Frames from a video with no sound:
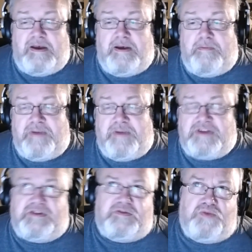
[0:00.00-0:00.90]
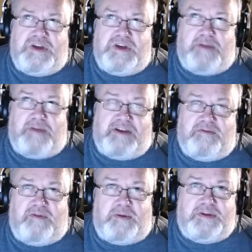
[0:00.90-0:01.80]
because we expect it'll
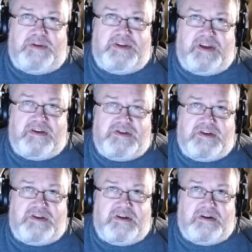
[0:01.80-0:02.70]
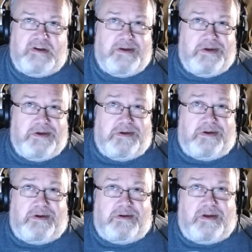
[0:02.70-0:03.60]
probably take us a
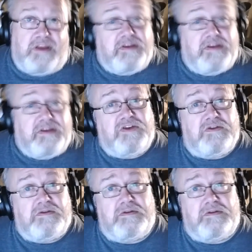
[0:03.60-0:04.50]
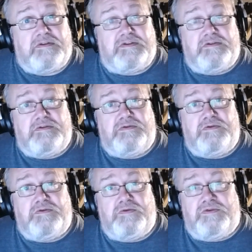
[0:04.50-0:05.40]
year
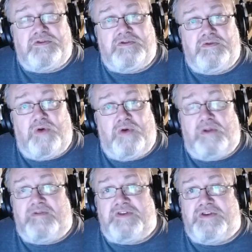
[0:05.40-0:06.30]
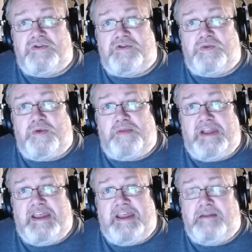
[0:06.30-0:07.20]
to do all the videos we
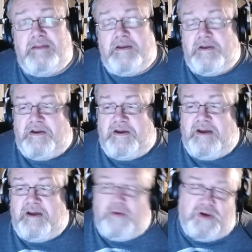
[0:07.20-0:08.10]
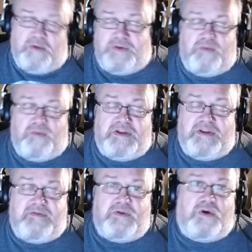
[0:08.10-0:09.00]
plan. And we don't want to
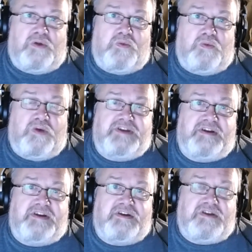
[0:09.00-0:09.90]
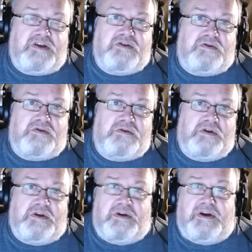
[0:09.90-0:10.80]
leave you all waiting a year
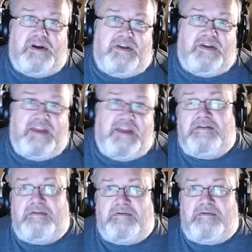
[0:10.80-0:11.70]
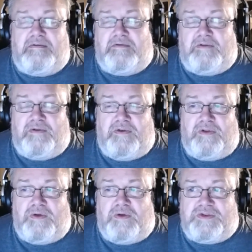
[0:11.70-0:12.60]
and then
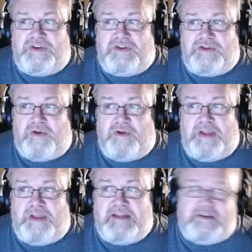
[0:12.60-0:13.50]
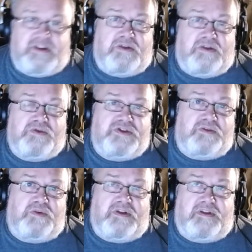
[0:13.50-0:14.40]
launch it. So our plan is to launch it with,